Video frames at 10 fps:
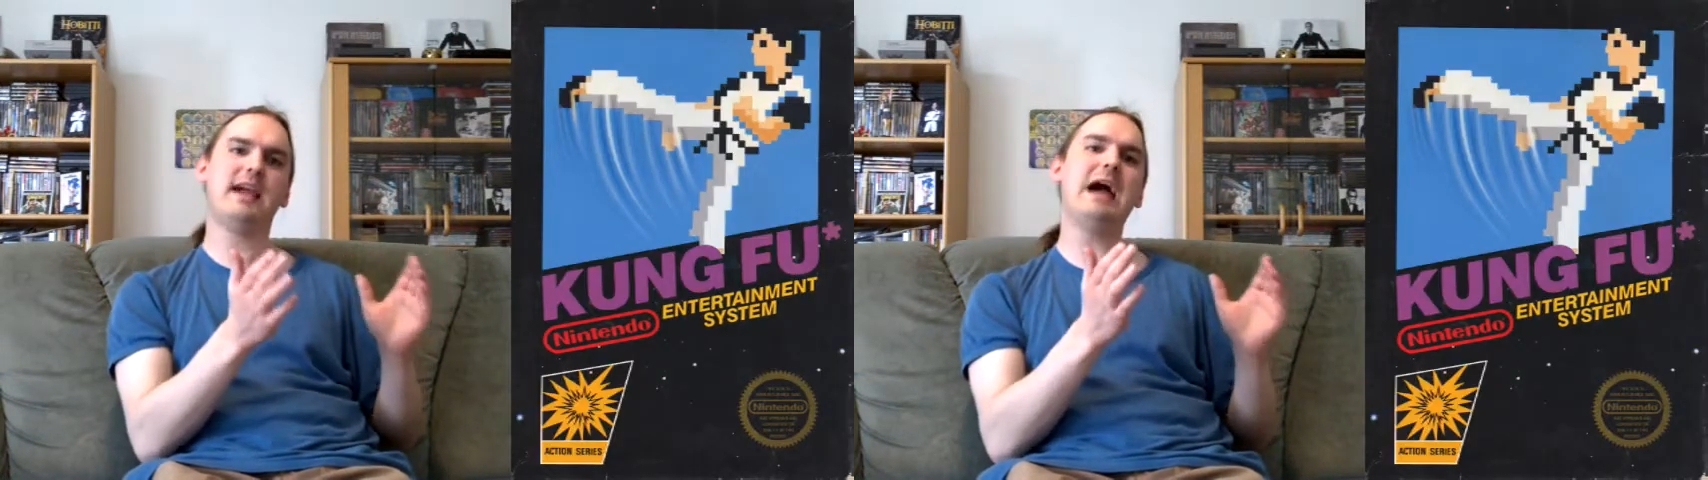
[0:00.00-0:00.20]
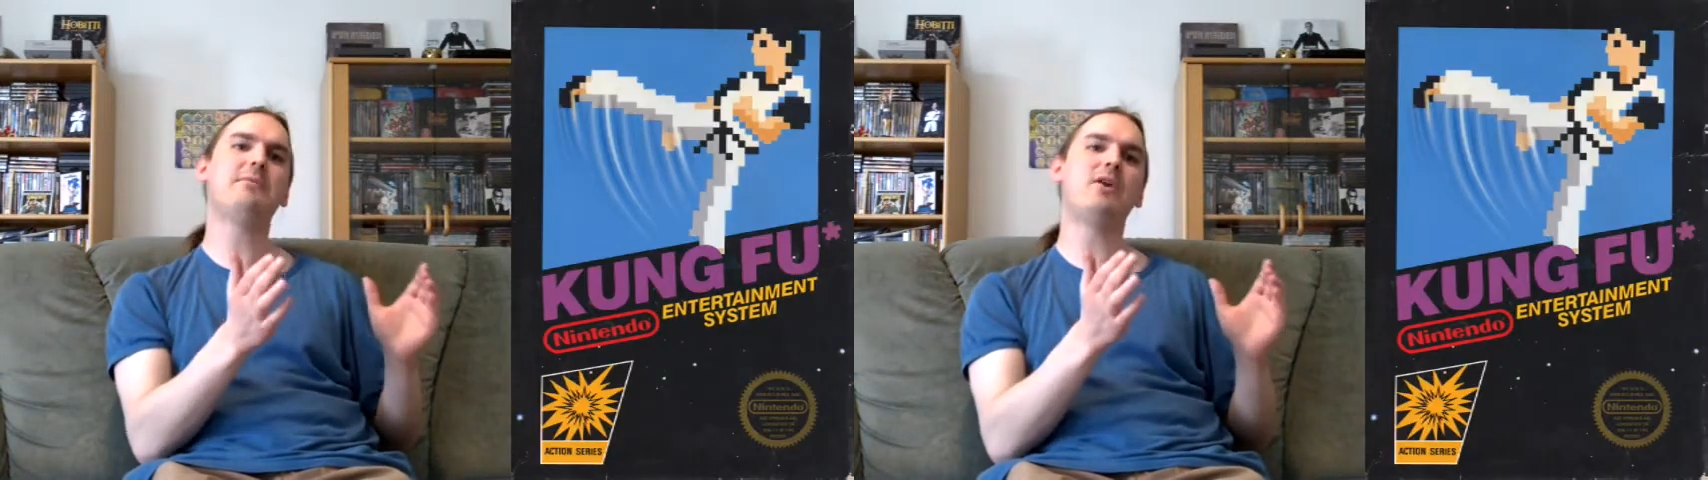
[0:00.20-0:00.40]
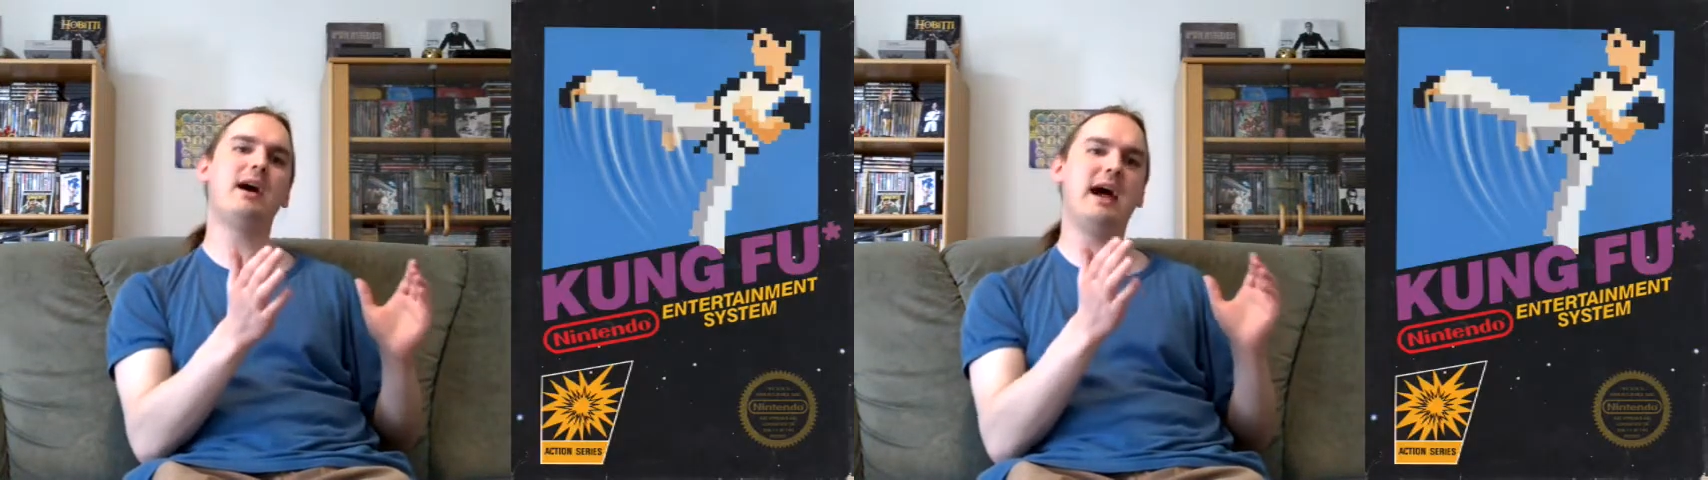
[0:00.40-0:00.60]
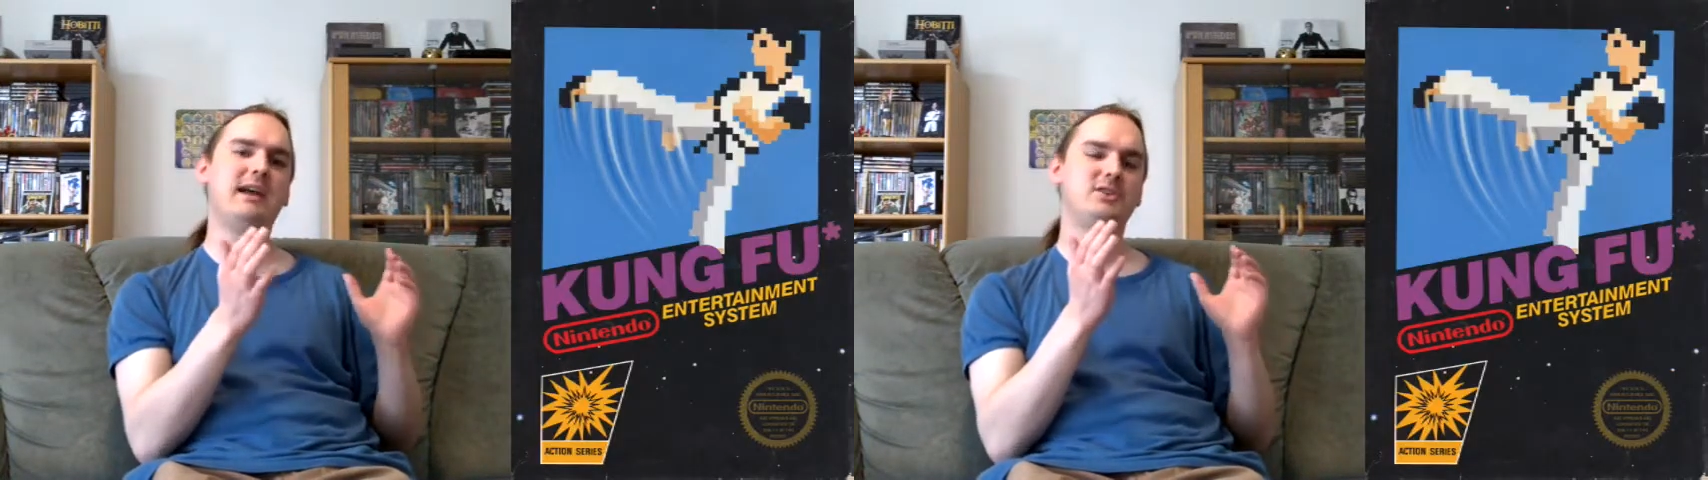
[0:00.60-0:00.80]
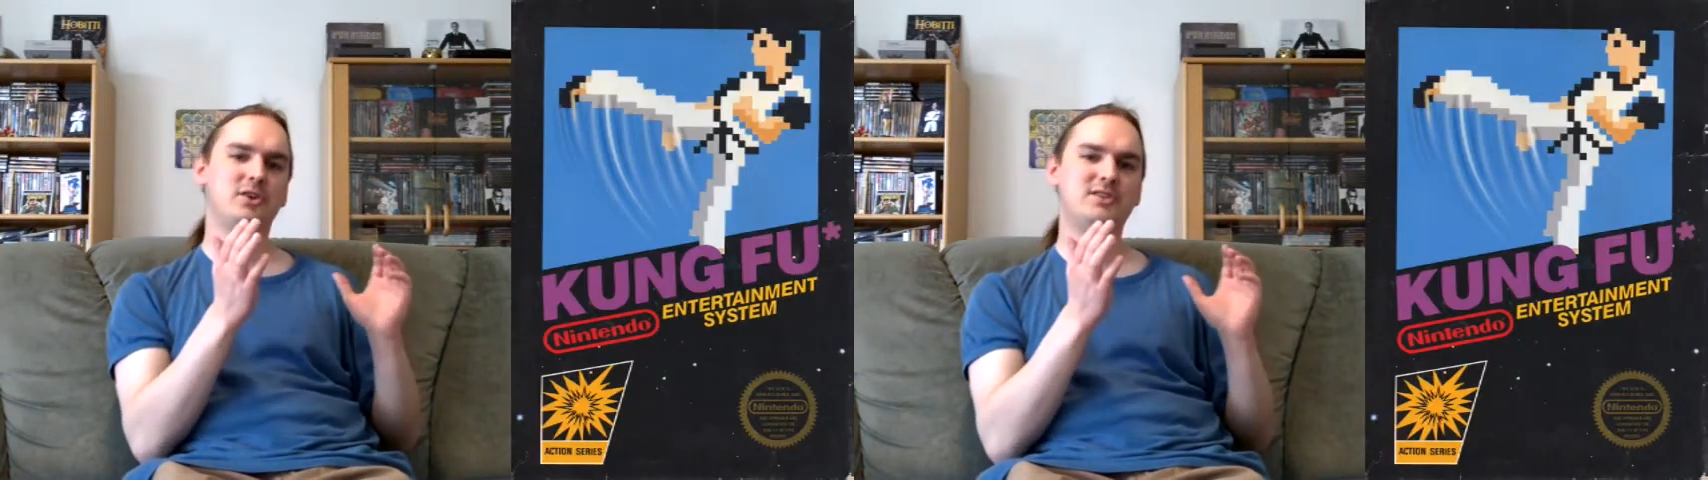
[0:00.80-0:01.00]
camera
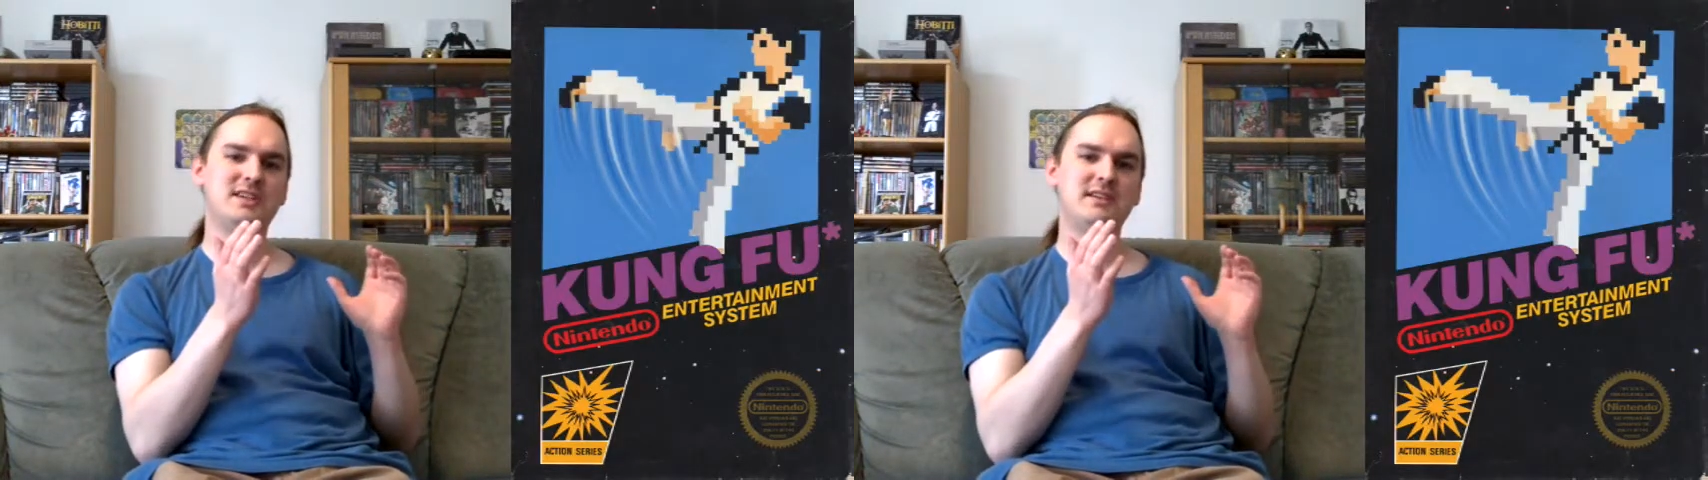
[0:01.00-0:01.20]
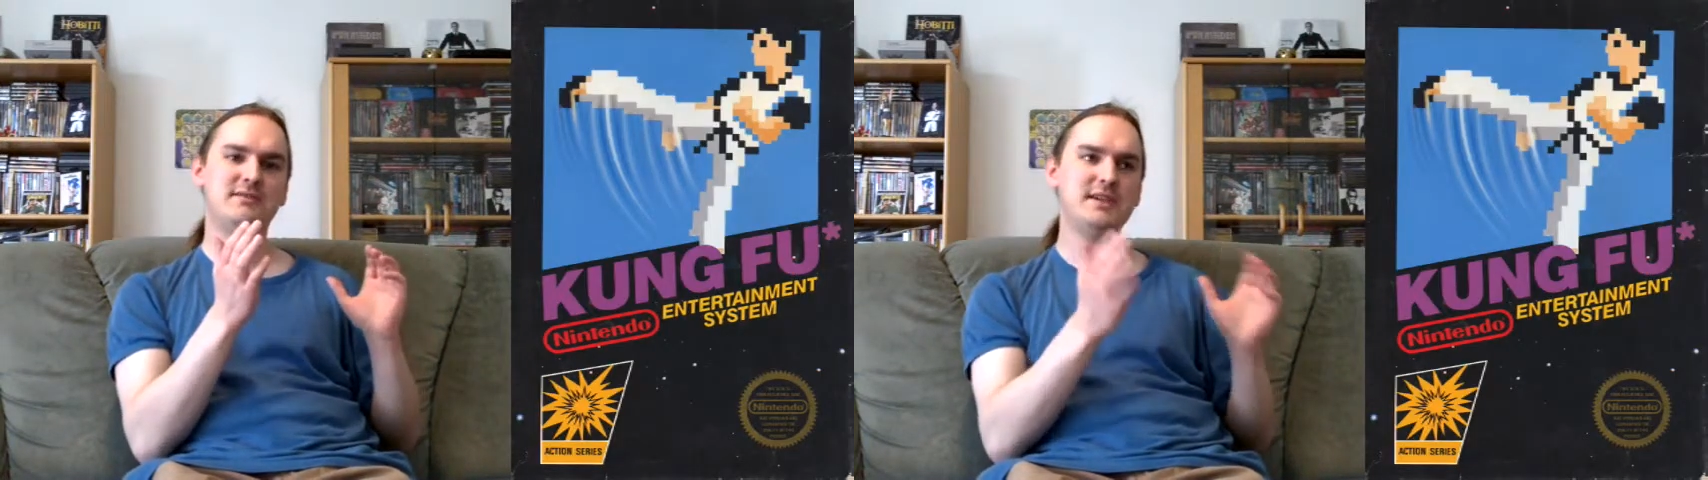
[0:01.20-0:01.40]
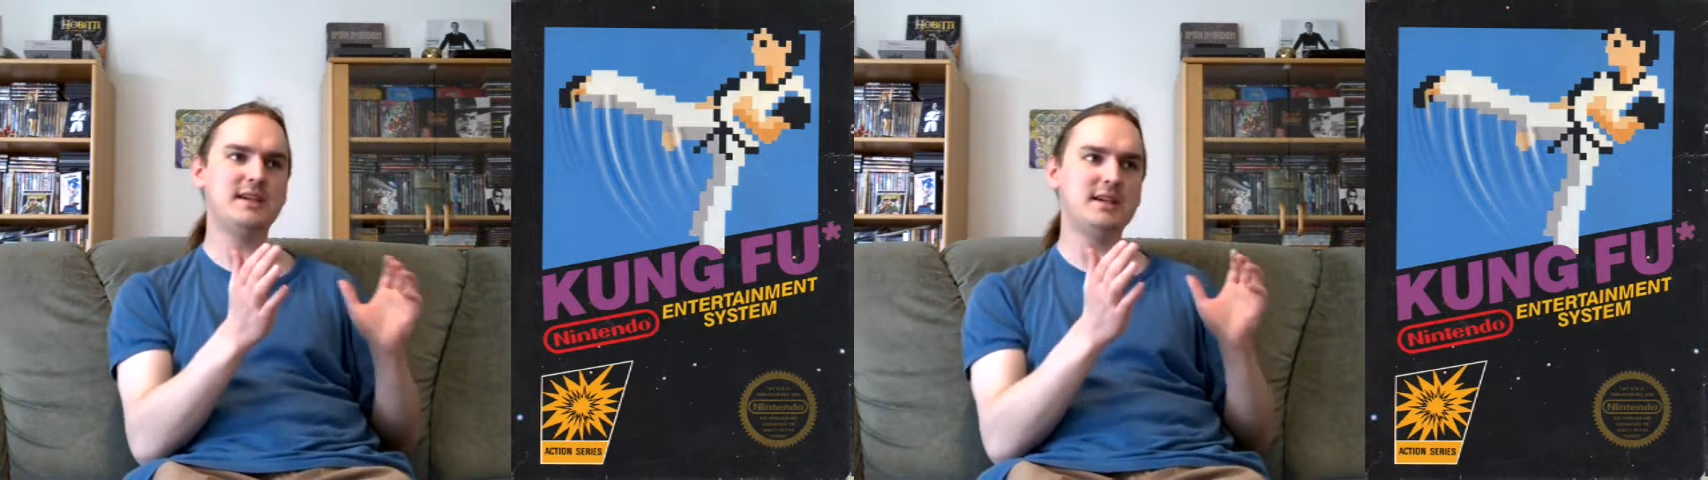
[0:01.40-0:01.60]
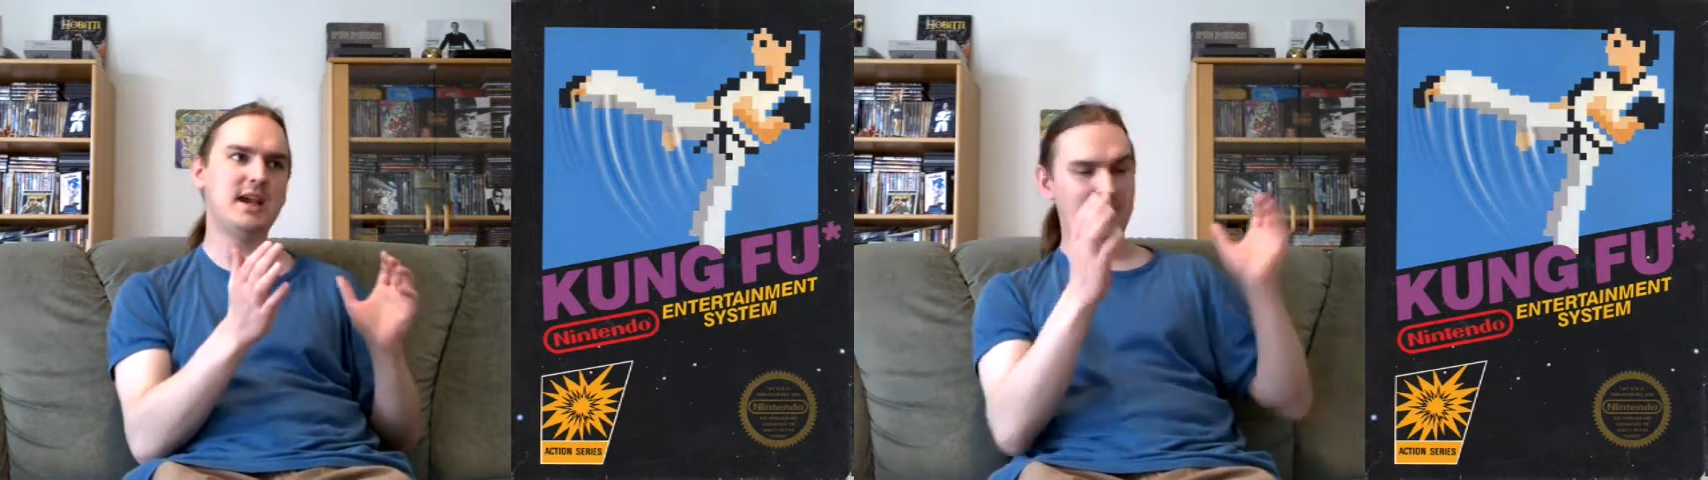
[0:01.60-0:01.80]
at your TV